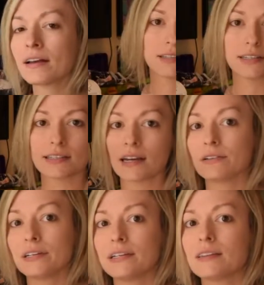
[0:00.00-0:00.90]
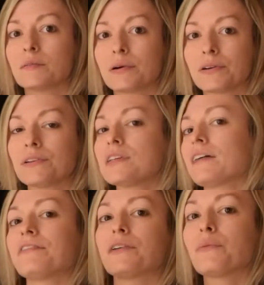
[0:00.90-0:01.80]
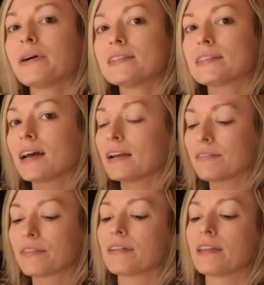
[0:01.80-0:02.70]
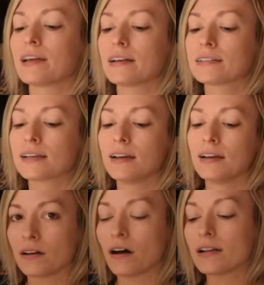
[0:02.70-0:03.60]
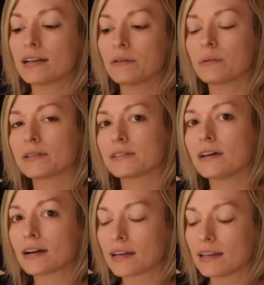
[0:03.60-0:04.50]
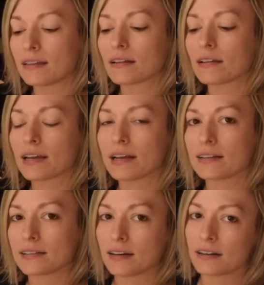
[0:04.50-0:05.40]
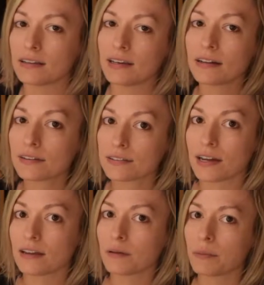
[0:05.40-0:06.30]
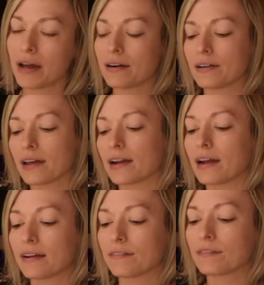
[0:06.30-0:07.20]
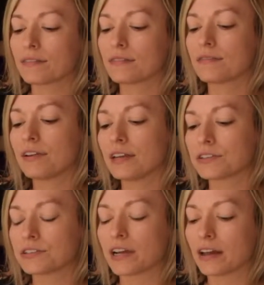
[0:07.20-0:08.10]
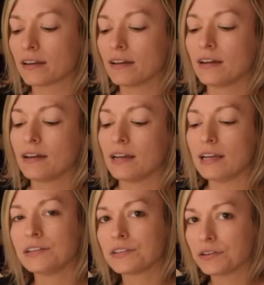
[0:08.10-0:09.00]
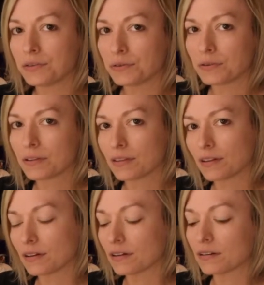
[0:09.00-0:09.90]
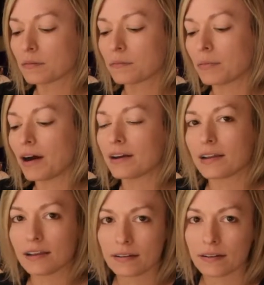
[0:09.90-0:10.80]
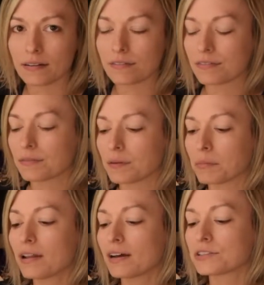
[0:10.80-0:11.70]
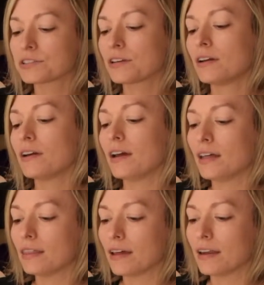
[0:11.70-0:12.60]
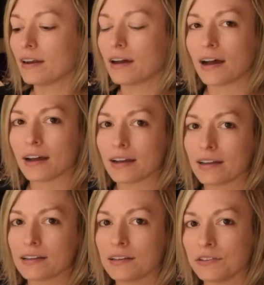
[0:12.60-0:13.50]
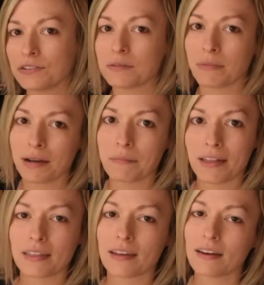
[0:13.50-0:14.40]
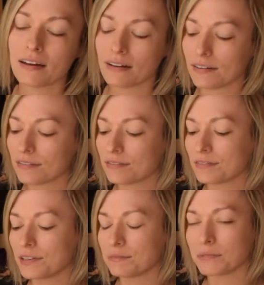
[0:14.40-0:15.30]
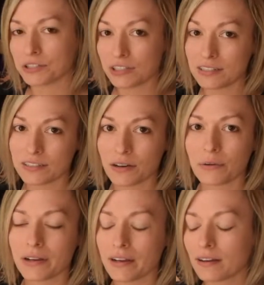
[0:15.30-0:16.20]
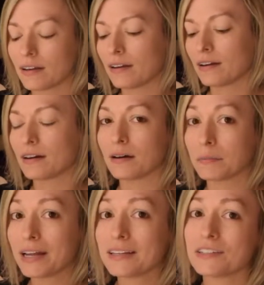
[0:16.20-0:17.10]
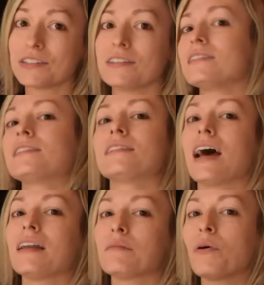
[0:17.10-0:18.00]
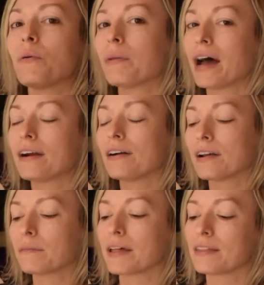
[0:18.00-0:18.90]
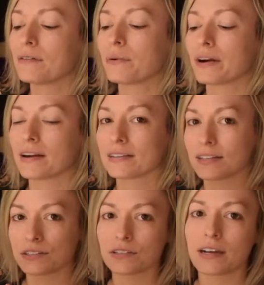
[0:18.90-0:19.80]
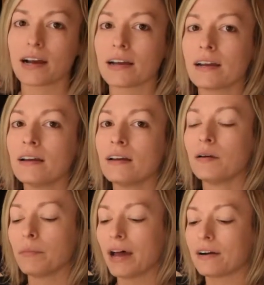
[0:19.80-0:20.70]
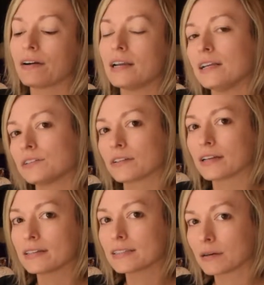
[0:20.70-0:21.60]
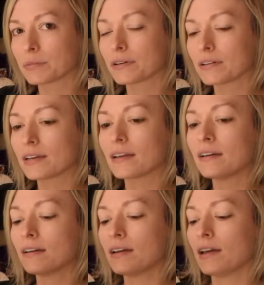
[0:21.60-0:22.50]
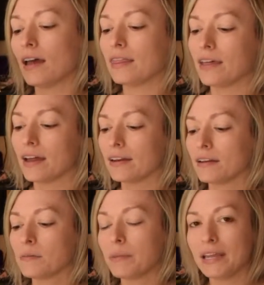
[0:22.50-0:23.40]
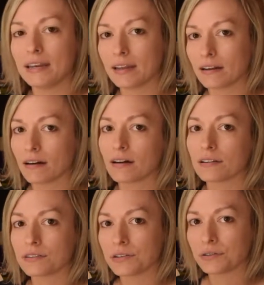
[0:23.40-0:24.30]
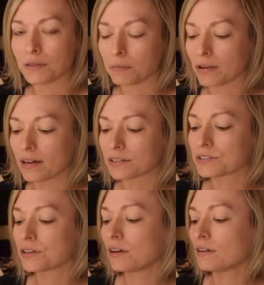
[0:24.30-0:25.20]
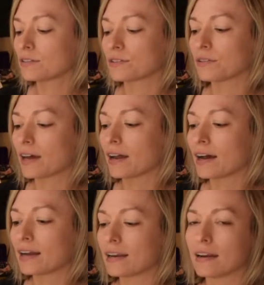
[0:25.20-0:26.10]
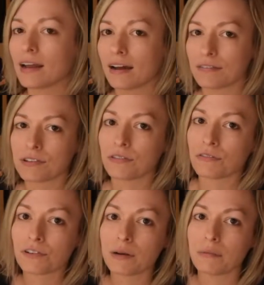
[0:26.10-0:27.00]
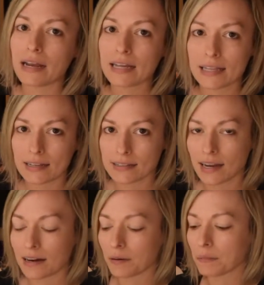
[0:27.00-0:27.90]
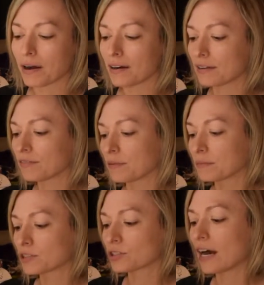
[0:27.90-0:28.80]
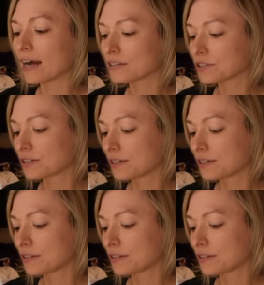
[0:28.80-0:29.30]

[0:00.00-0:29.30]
Since I only did the prototype for one side of the legs, all I did was tuck in the legs on the other side of the pattern that I hadn't finished yet into the body of the plush, and then I used my method of machine sewing appendages, that whole patterning method where essentially I pattern each leg separately and then pinned it onto the plush so that I didn't have to remake the entire body from scratch.